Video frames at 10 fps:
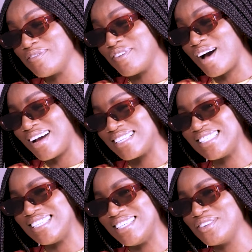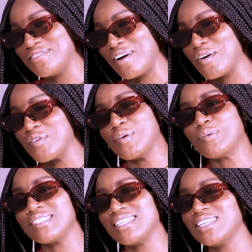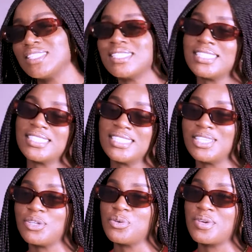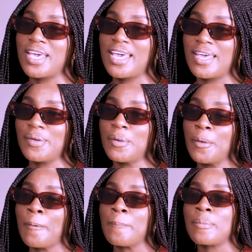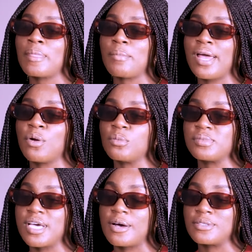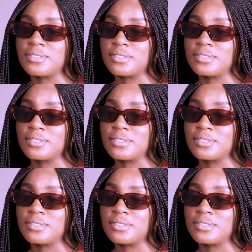far actually, not far. I was in London, in the UK, my hometown.